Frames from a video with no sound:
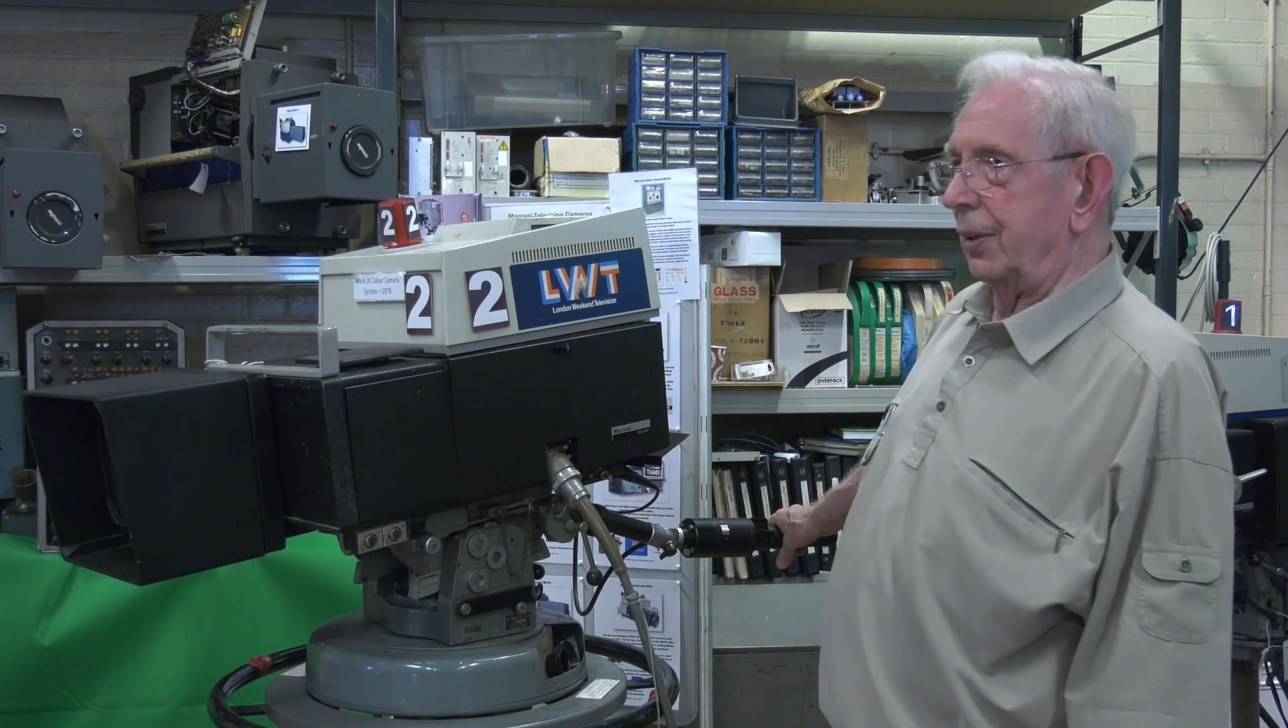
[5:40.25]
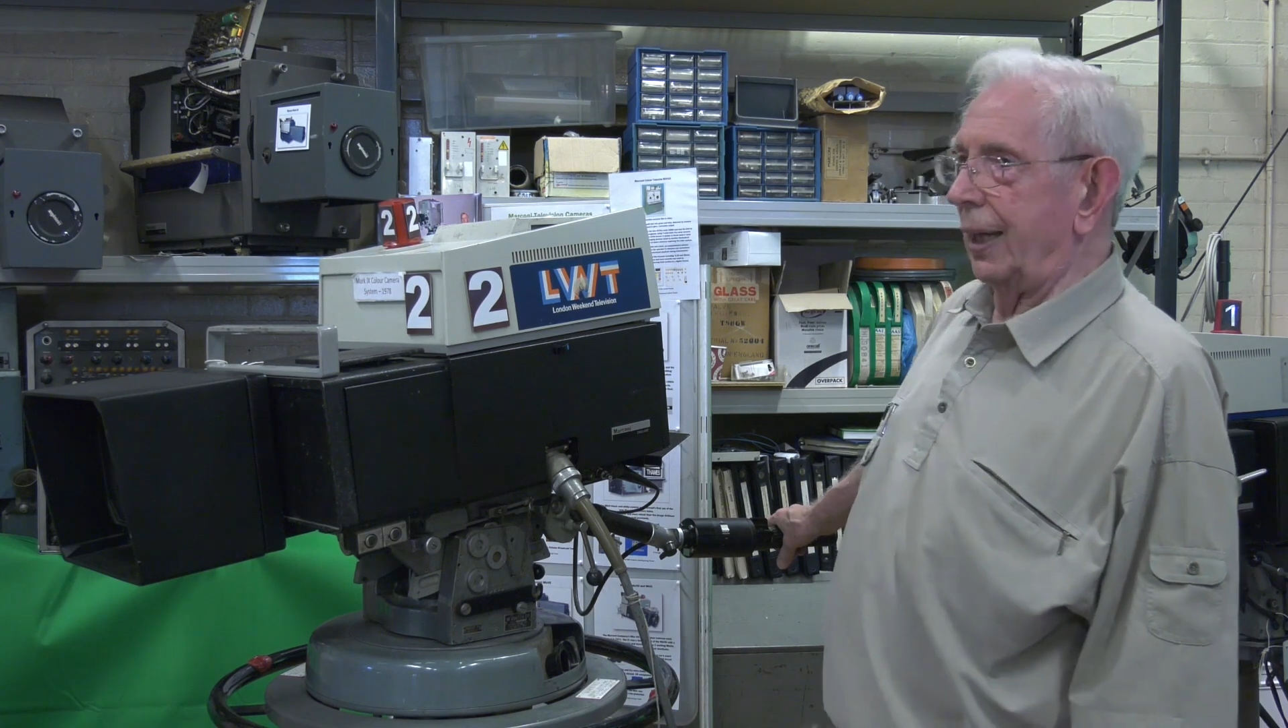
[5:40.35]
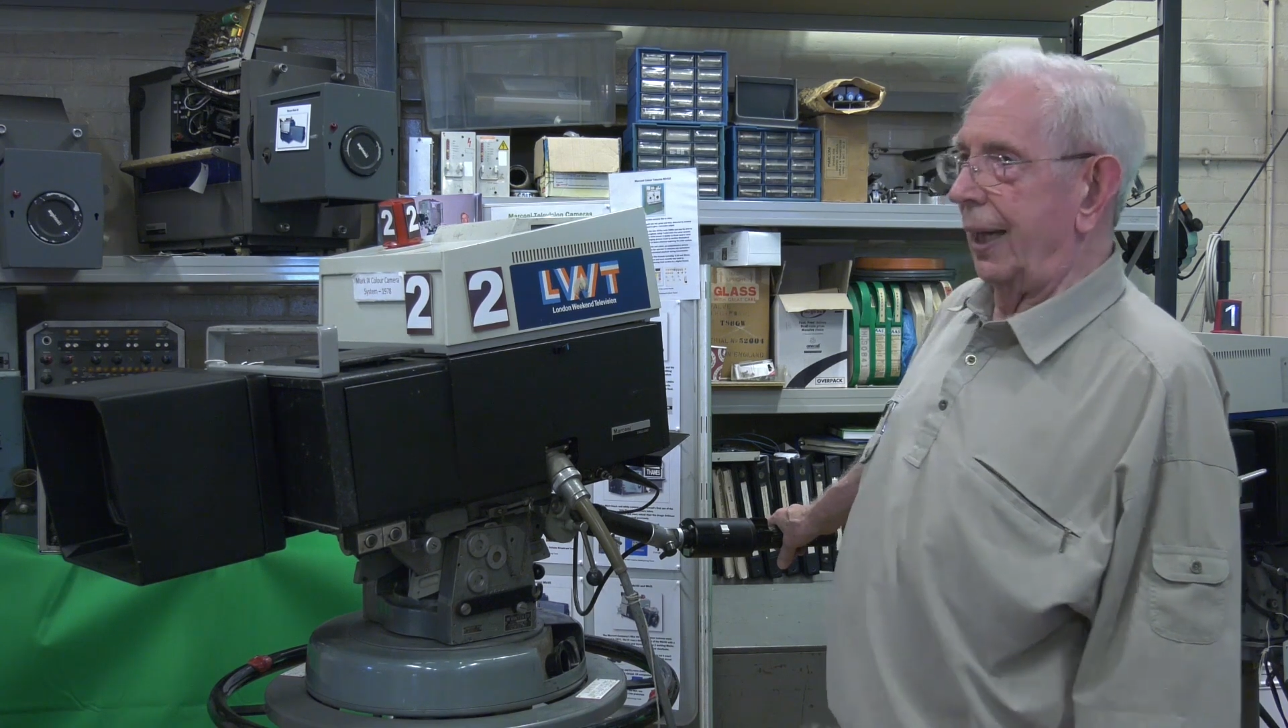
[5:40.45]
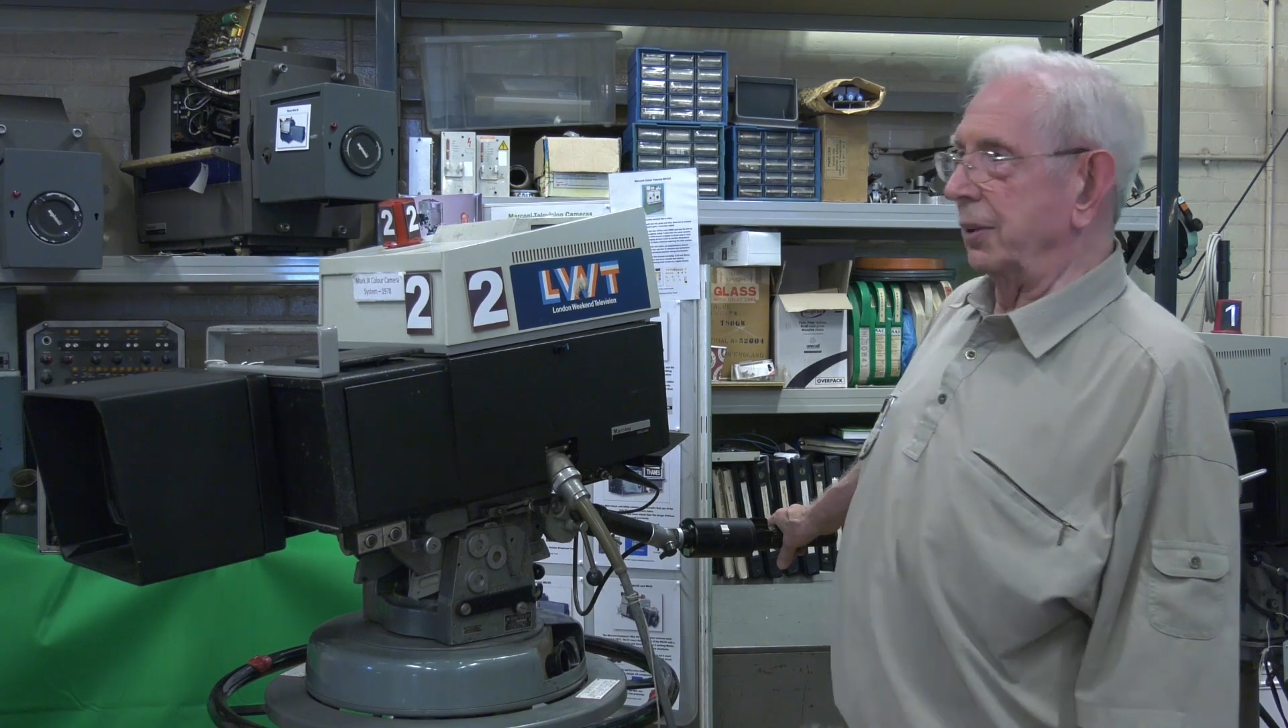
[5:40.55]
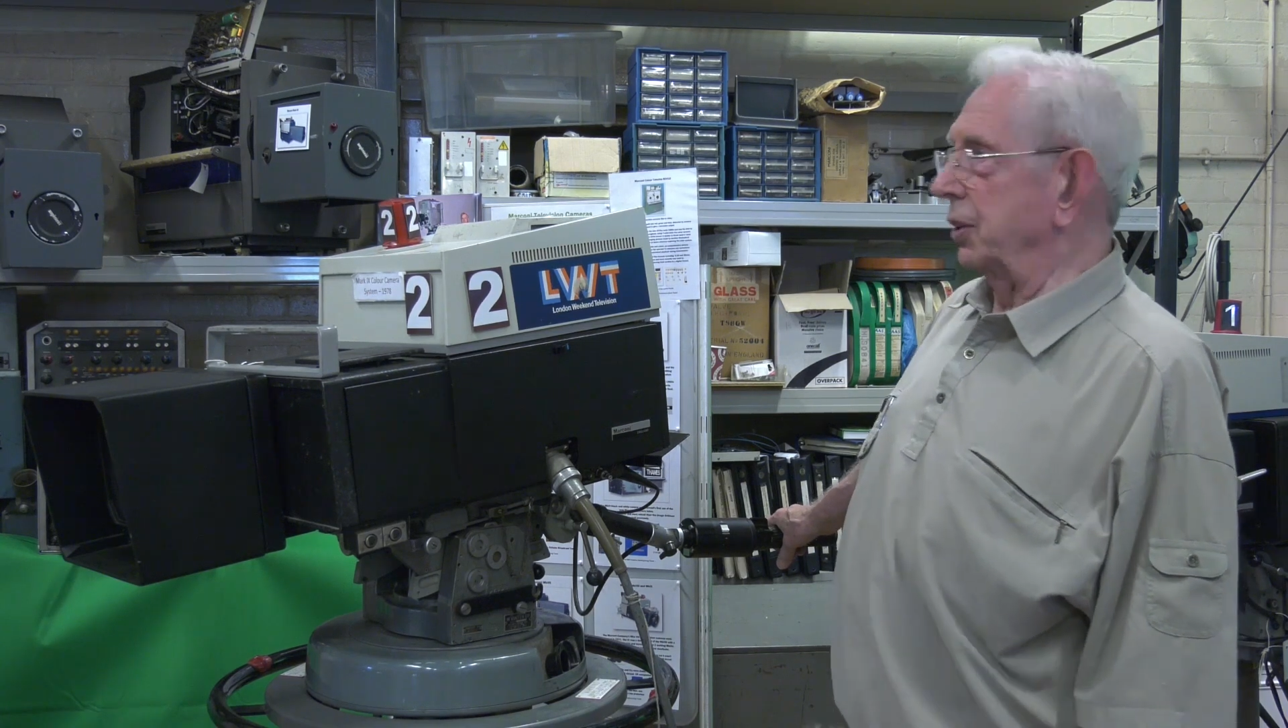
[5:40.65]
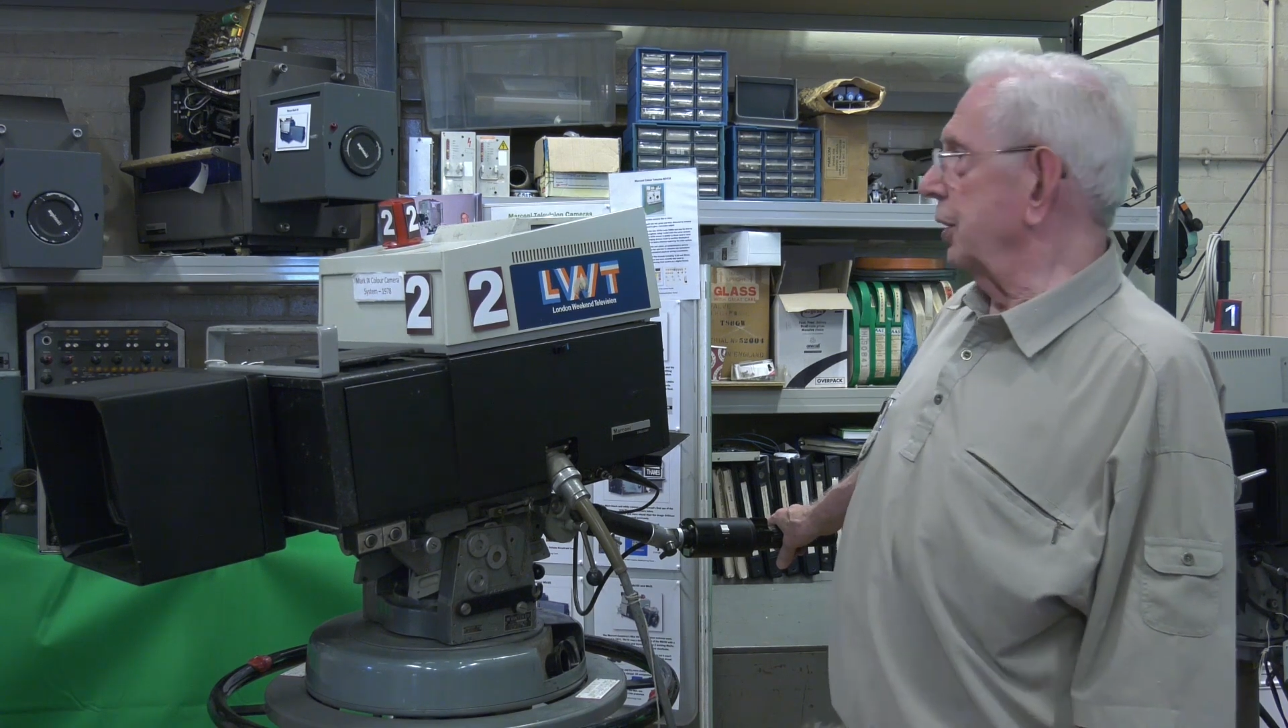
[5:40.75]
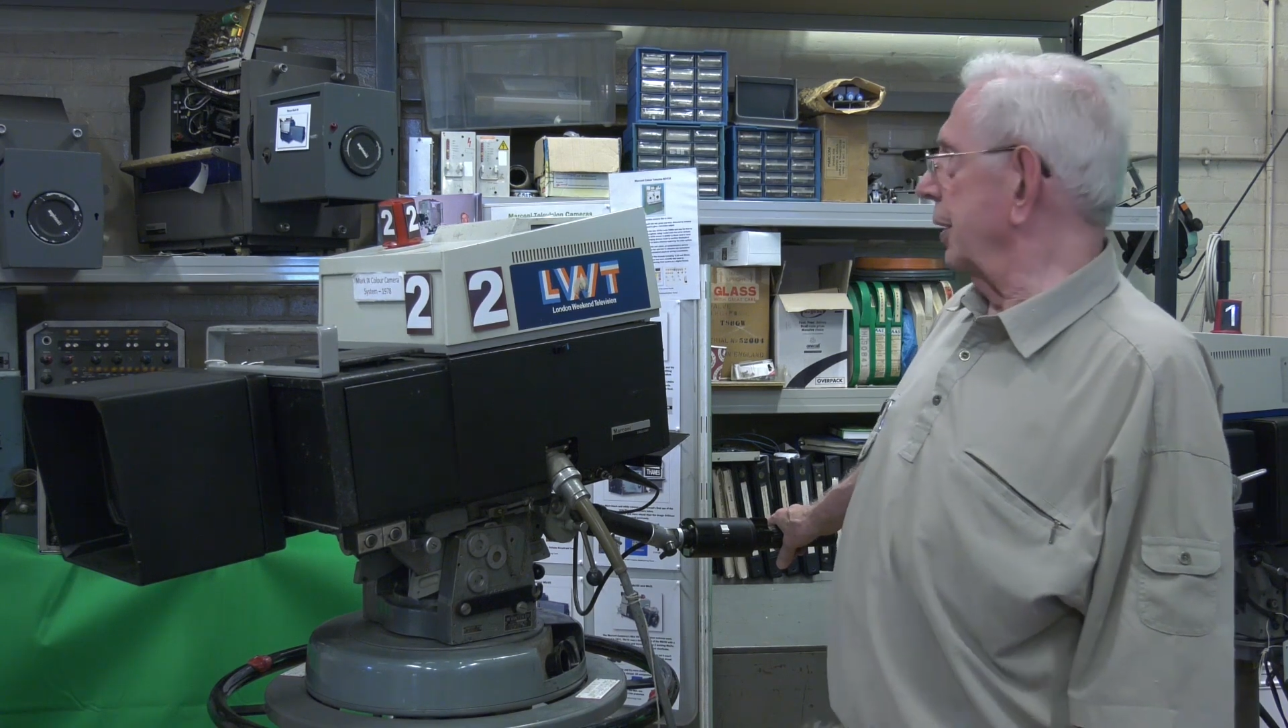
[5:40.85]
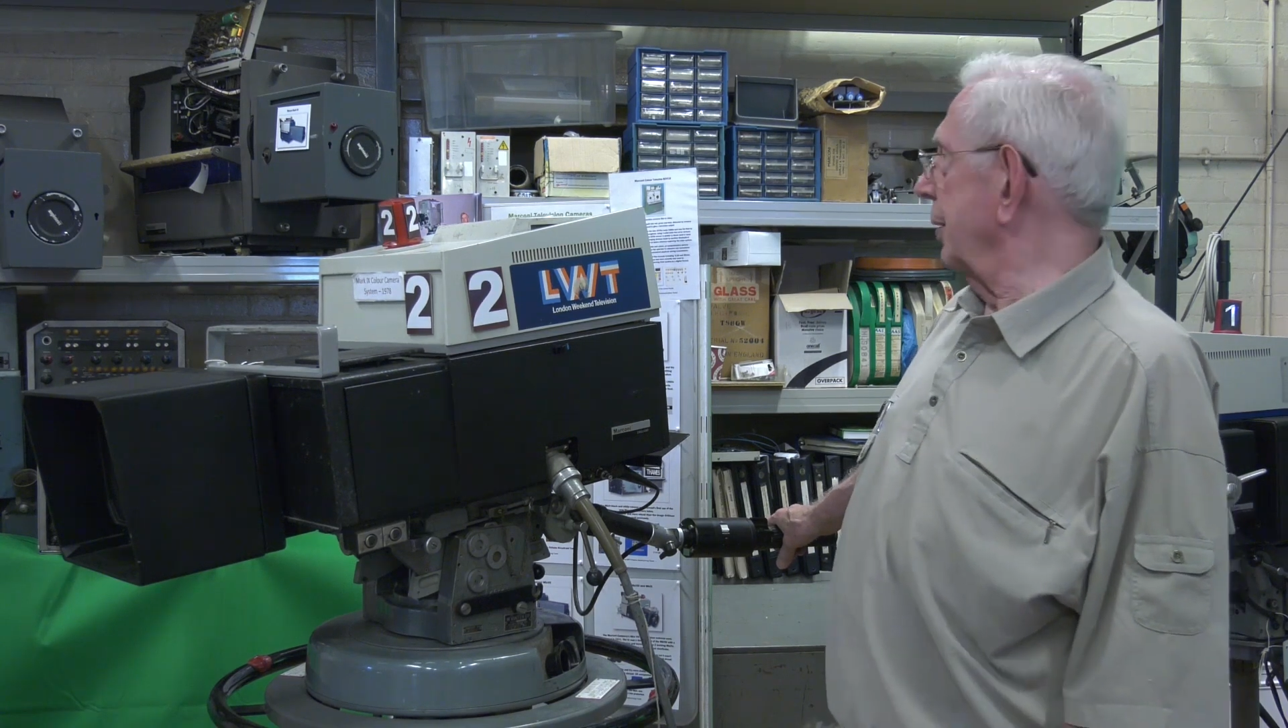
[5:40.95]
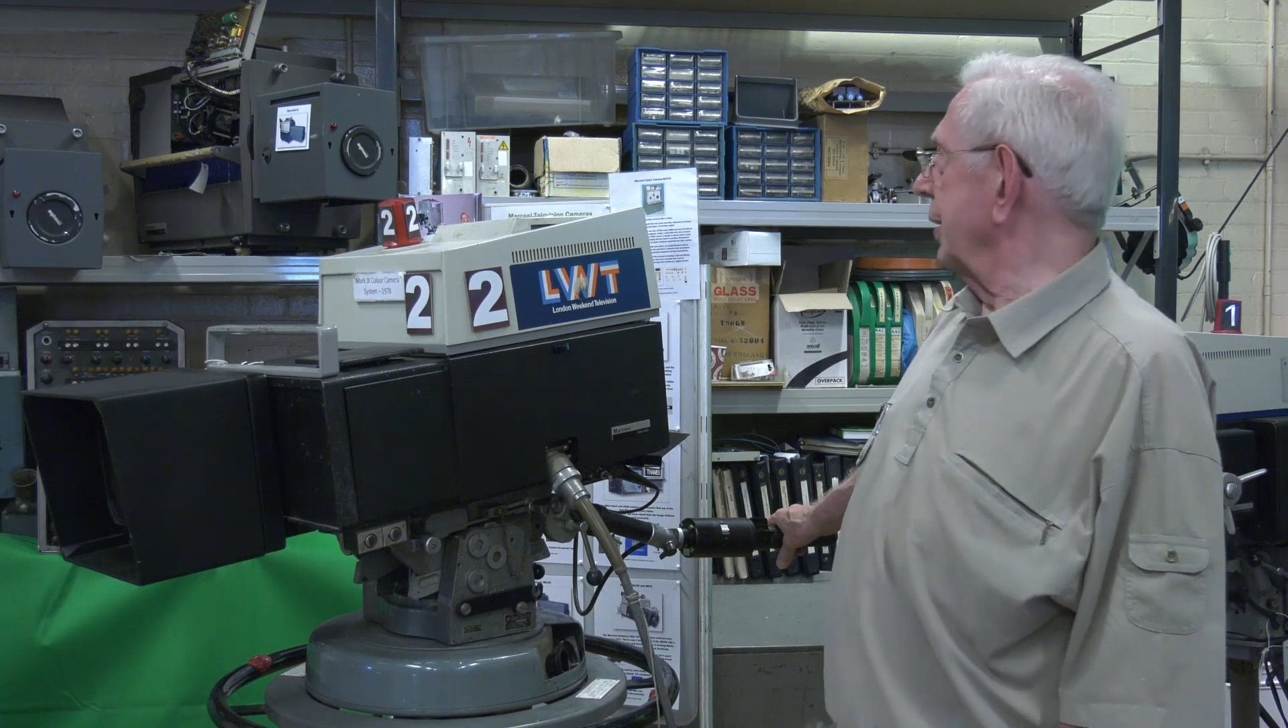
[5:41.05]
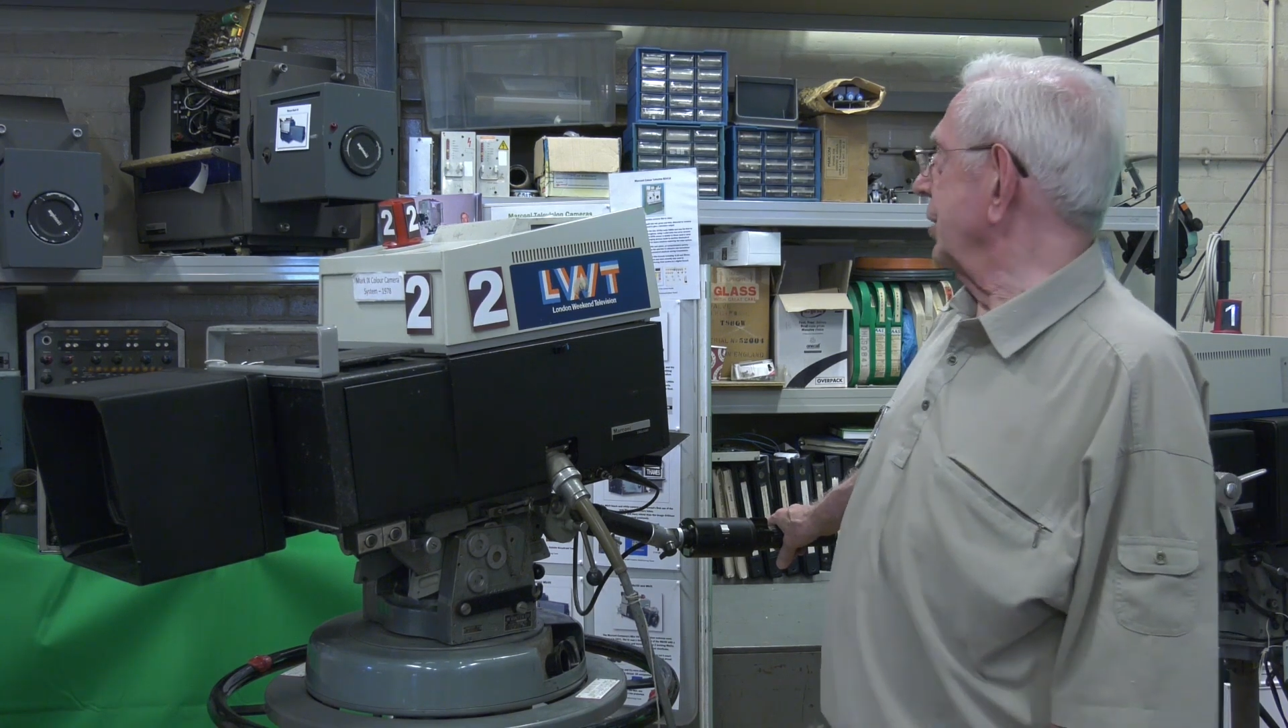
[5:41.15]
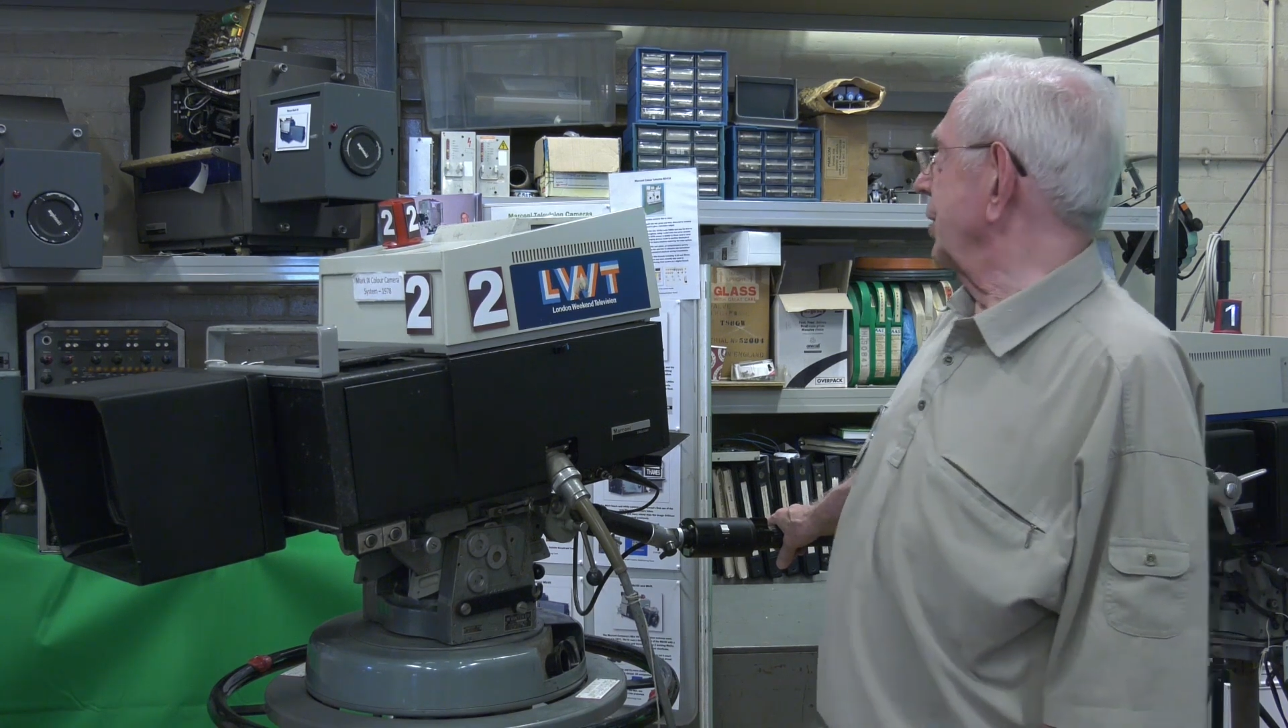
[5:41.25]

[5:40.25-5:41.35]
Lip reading: the engineering